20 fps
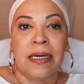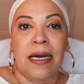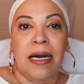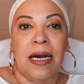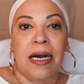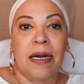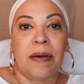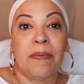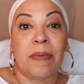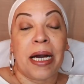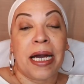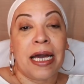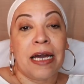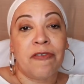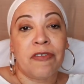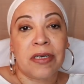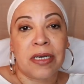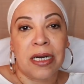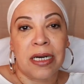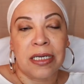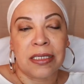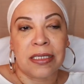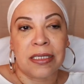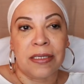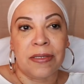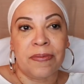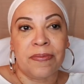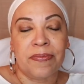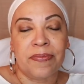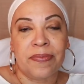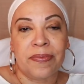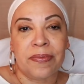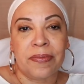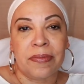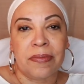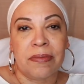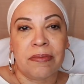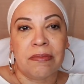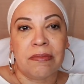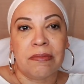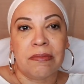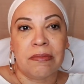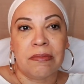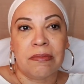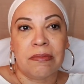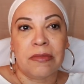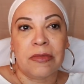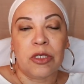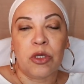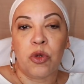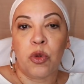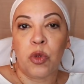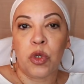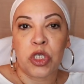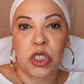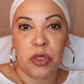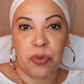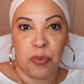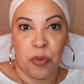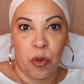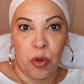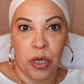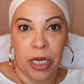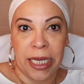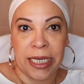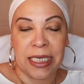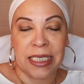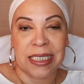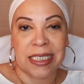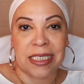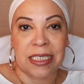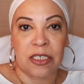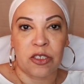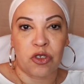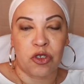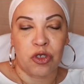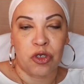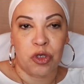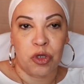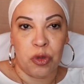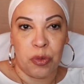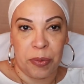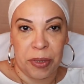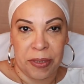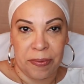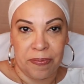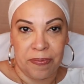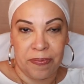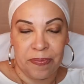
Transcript: I have a cousin who is more like a sister to me.